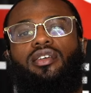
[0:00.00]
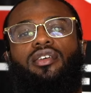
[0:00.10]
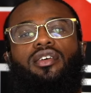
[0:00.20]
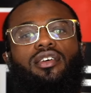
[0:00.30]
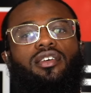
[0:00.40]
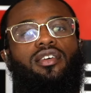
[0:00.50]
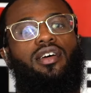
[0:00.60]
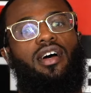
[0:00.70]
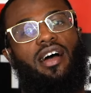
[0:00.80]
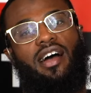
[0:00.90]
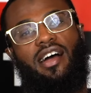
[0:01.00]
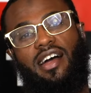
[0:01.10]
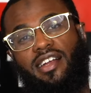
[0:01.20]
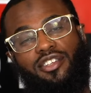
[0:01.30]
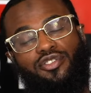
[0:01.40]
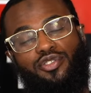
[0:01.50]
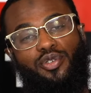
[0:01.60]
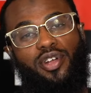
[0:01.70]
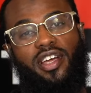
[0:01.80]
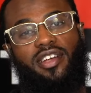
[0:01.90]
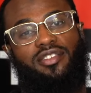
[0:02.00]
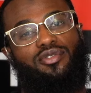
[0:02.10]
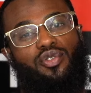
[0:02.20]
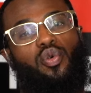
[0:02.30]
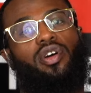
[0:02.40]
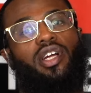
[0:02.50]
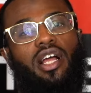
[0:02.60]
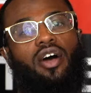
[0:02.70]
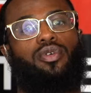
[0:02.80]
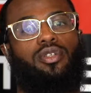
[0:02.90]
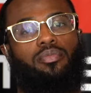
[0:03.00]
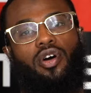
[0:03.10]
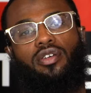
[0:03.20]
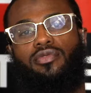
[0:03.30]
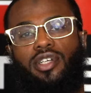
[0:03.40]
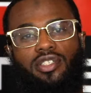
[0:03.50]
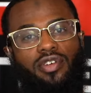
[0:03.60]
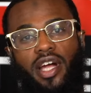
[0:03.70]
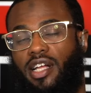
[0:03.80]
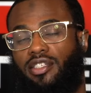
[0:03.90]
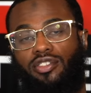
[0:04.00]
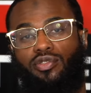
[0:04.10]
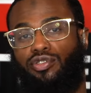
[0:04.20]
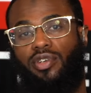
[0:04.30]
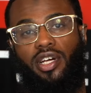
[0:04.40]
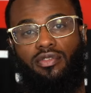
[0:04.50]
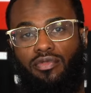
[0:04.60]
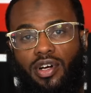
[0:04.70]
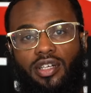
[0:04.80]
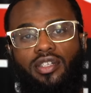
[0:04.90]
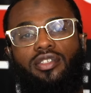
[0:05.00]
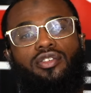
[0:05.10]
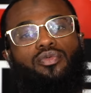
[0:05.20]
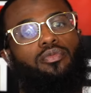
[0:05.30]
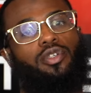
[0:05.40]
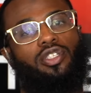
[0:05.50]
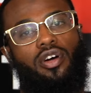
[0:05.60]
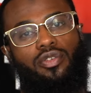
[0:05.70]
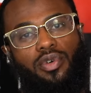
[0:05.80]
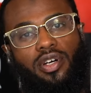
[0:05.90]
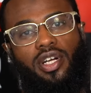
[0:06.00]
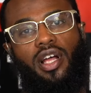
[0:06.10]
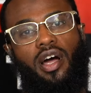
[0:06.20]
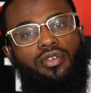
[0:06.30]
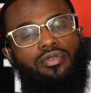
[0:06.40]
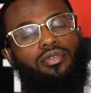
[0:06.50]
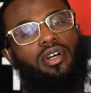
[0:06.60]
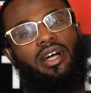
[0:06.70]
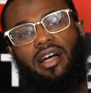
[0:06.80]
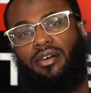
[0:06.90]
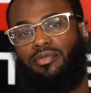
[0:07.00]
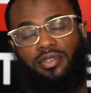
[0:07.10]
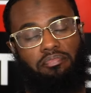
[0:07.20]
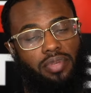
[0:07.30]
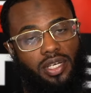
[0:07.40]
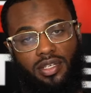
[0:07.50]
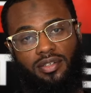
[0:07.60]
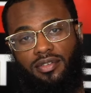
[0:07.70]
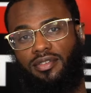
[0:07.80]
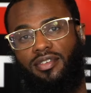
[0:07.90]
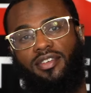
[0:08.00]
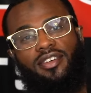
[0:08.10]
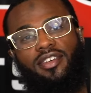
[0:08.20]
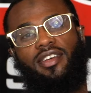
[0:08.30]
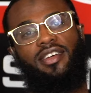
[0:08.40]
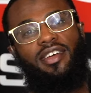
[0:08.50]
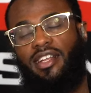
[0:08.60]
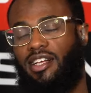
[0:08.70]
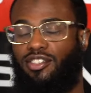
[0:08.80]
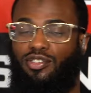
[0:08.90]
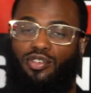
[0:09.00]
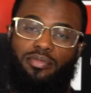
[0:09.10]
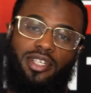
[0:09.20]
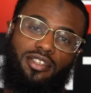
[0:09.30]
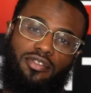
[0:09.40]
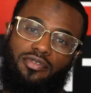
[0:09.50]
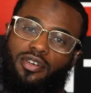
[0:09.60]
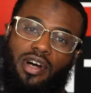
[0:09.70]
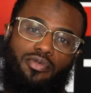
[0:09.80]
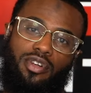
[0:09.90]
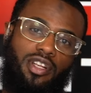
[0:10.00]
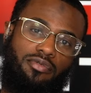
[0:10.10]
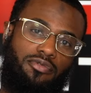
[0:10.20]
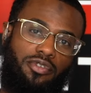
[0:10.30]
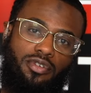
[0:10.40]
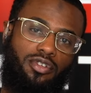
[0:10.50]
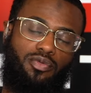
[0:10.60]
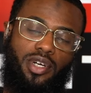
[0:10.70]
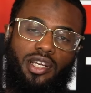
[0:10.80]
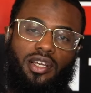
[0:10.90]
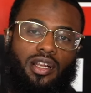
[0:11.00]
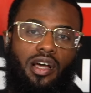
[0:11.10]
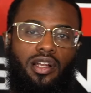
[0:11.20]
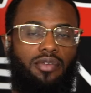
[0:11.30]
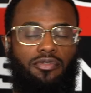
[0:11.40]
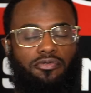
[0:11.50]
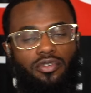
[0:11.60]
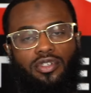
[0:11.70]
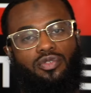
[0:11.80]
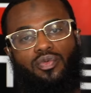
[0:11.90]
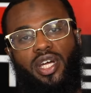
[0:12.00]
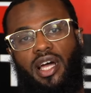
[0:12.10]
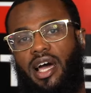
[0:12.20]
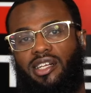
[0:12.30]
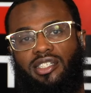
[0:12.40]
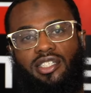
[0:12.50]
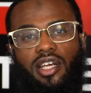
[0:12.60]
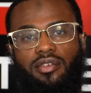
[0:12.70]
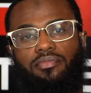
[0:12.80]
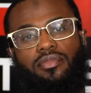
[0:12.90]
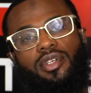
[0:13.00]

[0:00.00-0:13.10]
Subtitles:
And I didn't know that, working out was a part of running track. I just thought you had to run. So when we started working out, I was beat. And I just told myself, I would never feel this way again. I'd never feel this way out of shape.